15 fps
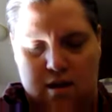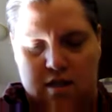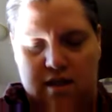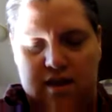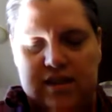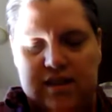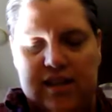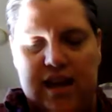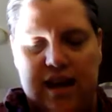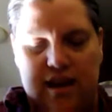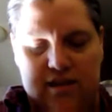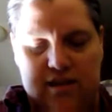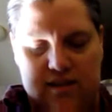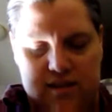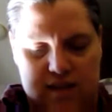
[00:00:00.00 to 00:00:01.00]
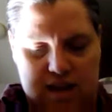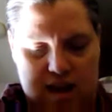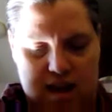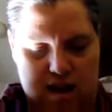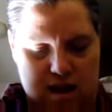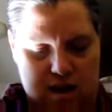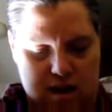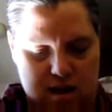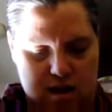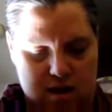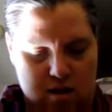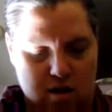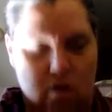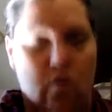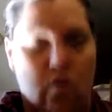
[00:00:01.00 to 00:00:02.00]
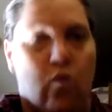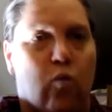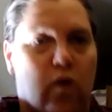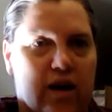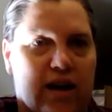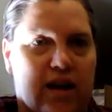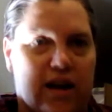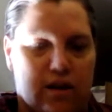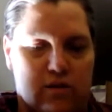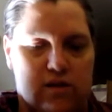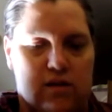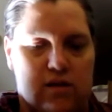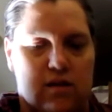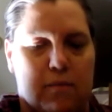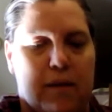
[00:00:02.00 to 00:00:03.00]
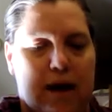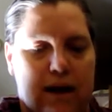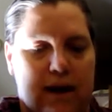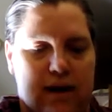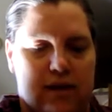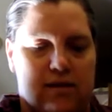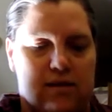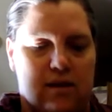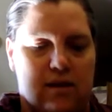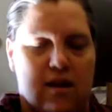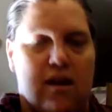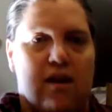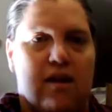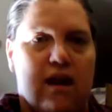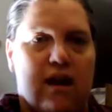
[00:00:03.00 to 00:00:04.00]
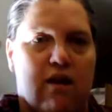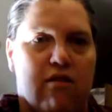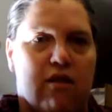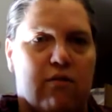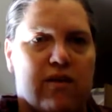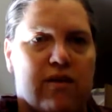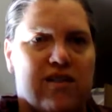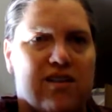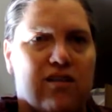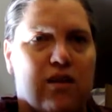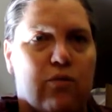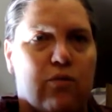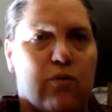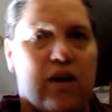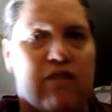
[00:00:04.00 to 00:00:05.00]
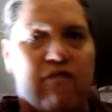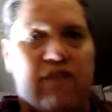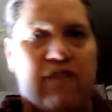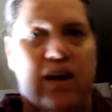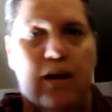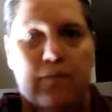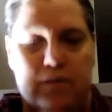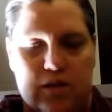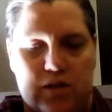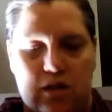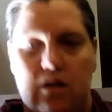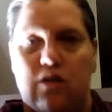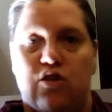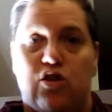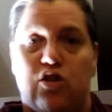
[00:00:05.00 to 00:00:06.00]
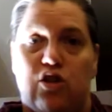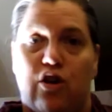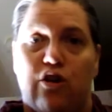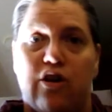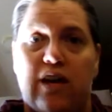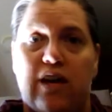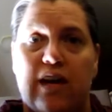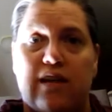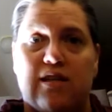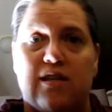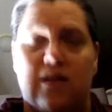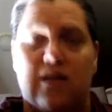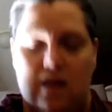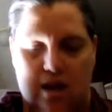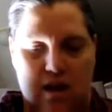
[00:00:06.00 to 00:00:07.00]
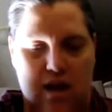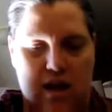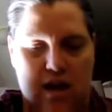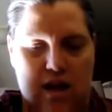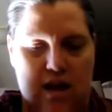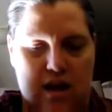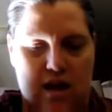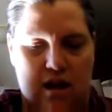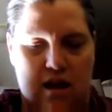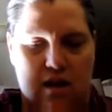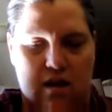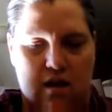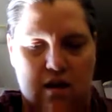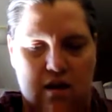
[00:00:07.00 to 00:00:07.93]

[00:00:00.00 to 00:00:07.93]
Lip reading: this has 10 1-ounce packets. Now, they recently revamped the starter kit, and